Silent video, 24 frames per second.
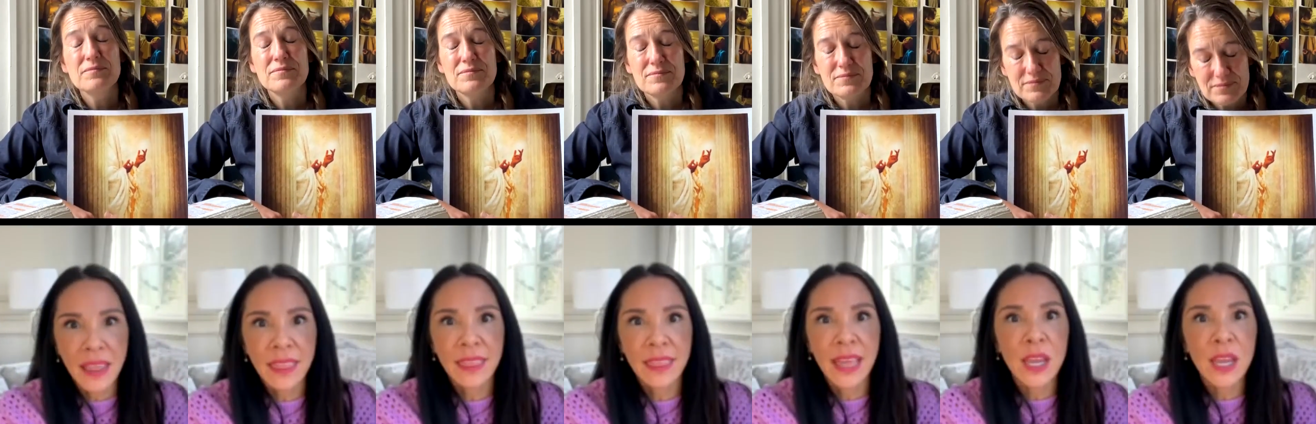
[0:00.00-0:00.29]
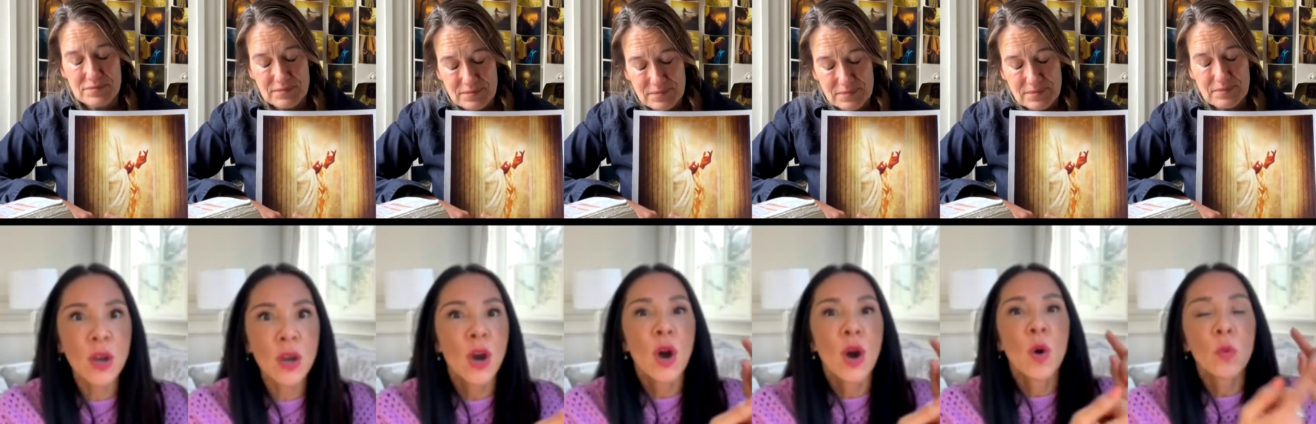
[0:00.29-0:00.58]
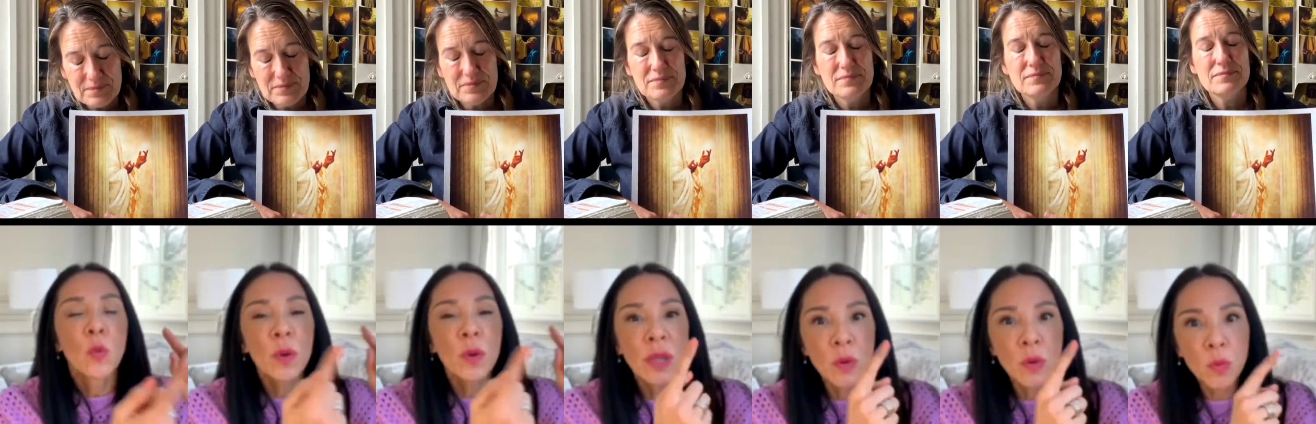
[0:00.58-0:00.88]
Speaker 1: like
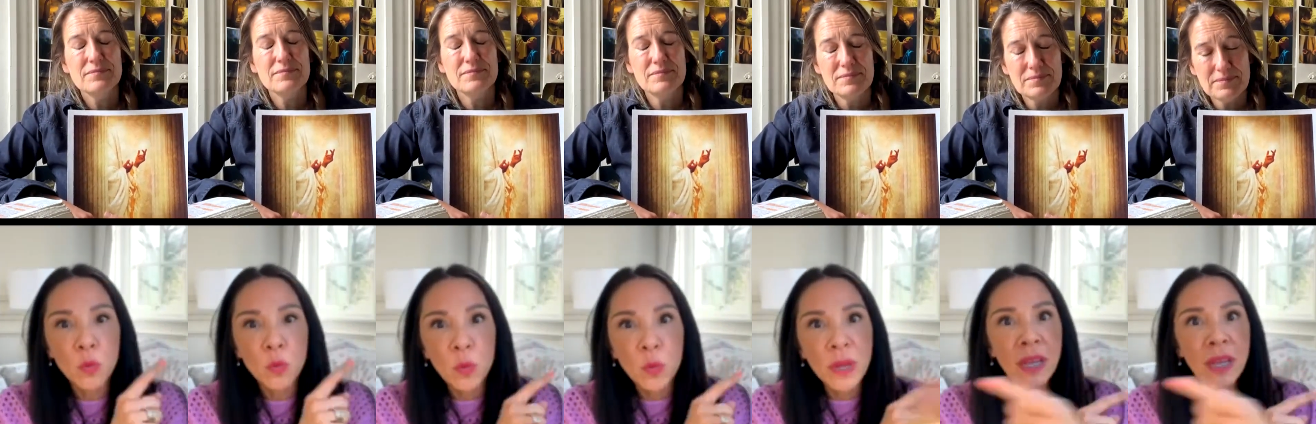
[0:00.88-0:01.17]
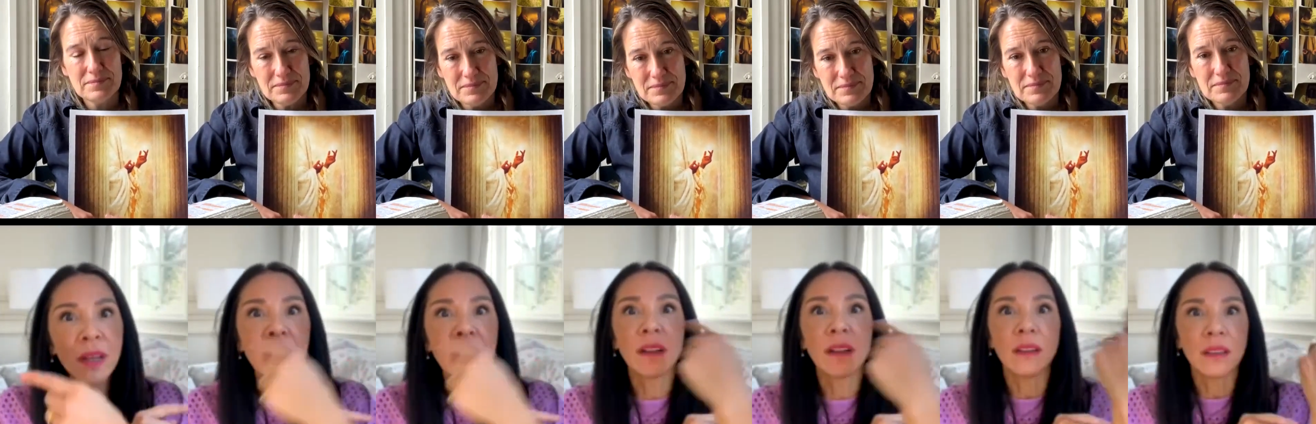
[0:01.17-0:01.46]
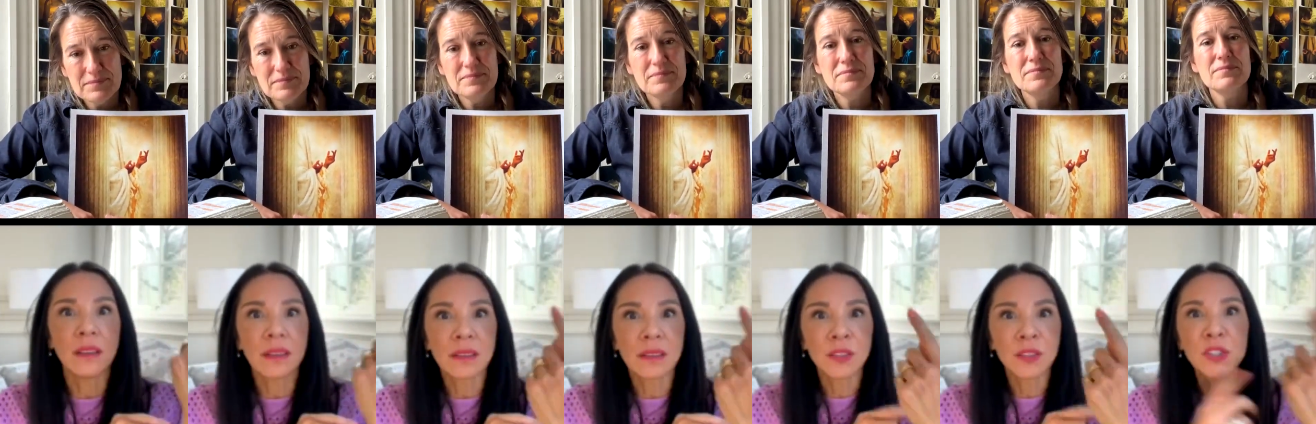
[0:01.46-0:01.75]
we
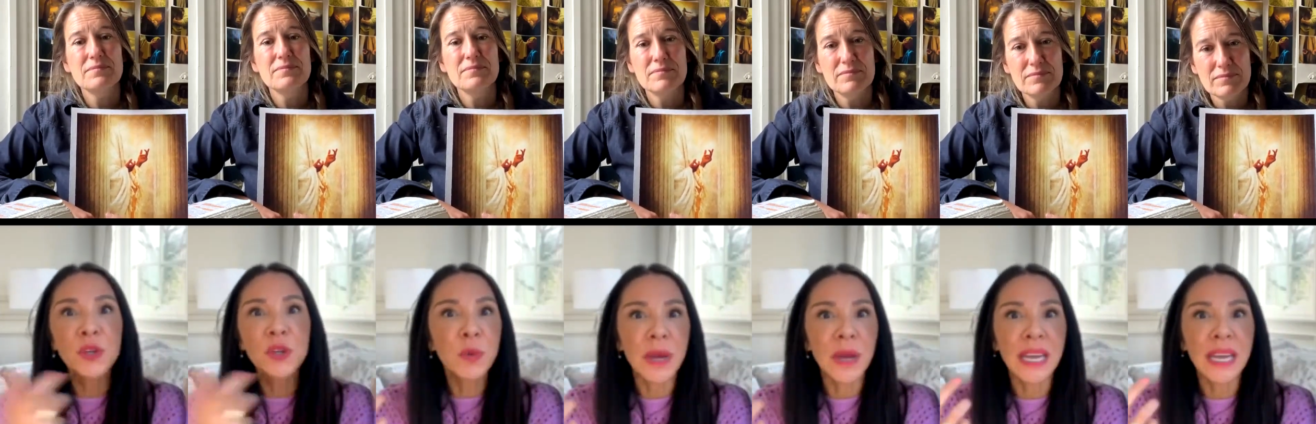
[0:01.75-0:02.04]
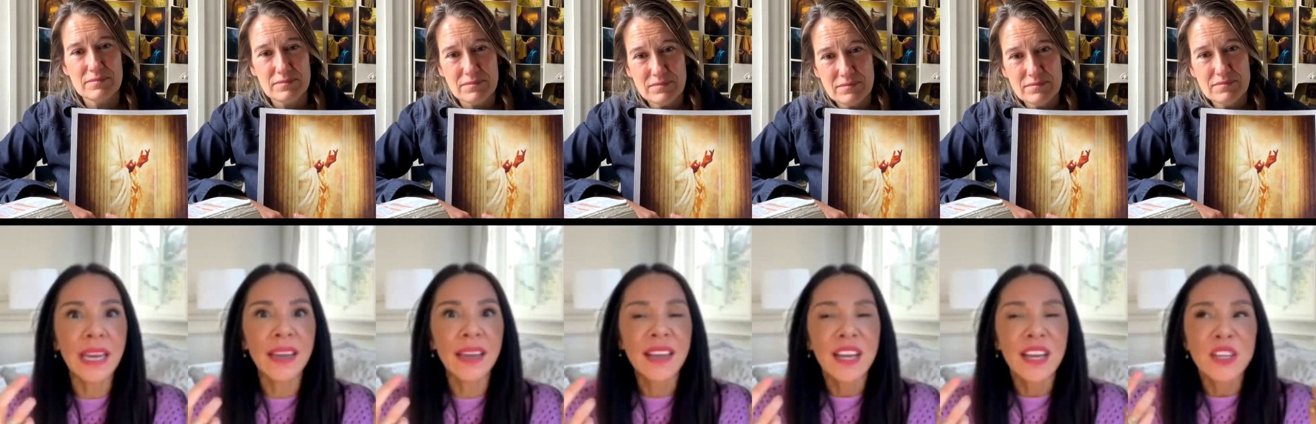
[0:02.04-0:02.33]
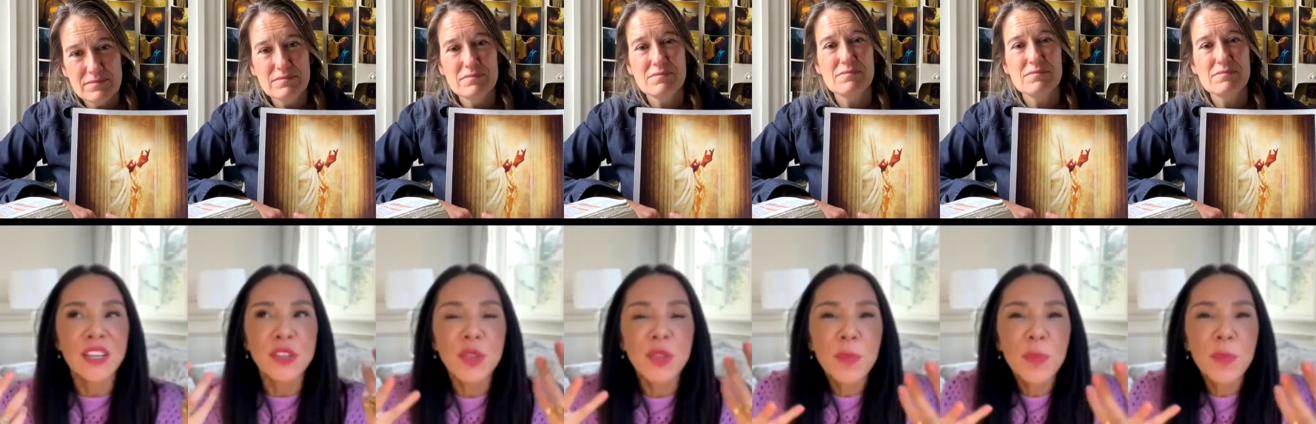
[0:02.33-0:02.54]
will do it. Mm-hmm. So the